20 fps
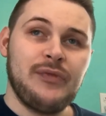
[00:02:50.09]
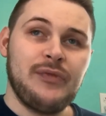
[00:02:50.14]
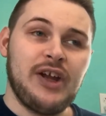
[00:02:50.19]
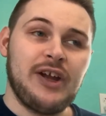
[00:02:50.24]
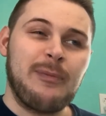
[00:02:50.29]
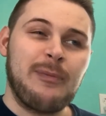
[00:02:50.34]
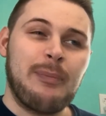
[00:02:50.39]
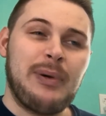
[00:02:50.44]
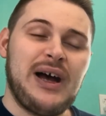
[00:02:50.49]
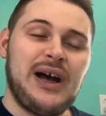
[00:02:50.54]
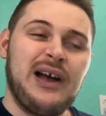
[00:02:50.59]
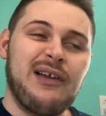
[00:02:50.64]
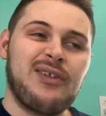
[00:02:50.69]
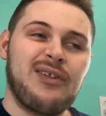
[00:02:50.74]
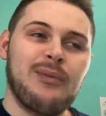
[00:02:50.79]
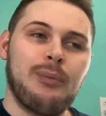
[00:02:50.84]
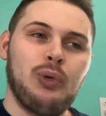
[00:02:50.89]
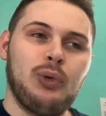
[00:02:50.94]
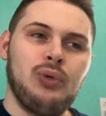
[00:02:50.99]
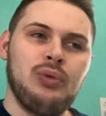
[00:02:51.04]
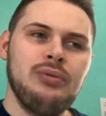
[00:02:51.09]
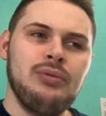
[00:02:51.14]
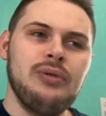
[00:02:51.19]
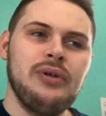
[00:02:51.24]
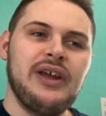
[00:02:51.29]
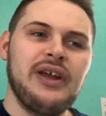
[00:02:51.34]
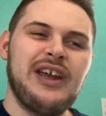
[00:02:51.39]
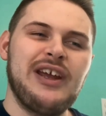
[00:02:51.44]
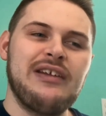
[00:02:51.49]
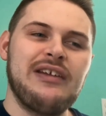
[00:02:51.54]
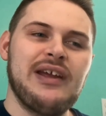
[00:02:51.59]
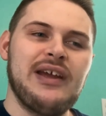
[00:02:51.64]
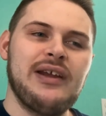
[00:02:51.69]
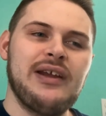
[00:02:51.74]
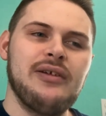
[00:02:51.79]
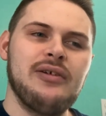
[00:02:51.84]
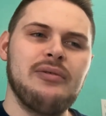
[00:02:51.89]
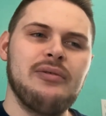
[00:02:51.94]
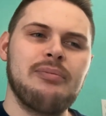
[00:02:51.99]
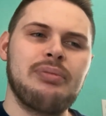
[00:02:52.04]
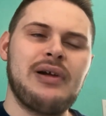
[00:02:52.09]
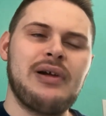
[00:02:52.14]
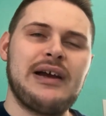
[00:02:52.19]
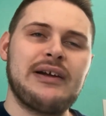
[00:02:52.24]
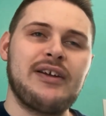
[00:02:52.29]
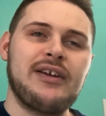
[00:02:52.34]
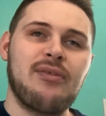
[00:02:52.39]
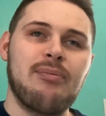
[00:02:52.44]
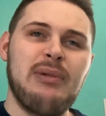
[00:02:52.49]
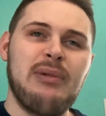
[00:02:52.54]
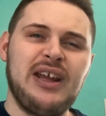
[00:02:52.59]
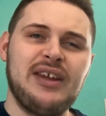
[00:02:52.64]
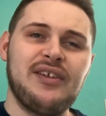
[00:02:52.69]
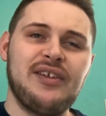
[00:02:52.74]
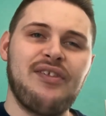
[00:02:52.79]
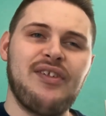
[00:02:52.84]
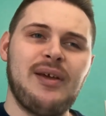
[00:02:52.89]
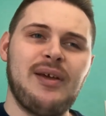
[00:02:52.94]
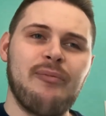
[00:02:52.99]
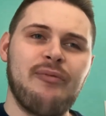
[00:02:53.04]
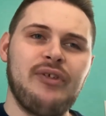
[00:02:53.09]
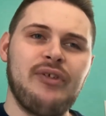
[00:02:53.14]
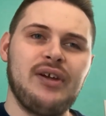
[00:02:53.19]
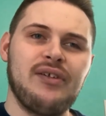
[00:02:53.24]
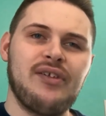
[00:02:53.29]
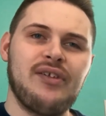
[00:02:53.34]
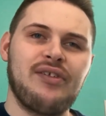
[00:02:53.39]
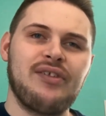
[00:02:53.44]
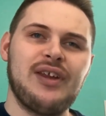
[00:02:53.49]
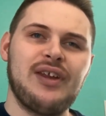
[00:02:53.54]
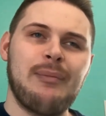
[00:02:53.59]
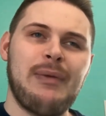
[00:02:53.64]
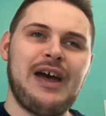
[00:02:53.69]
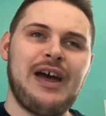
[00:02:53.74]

It's possible. He did practice many of the same things as them.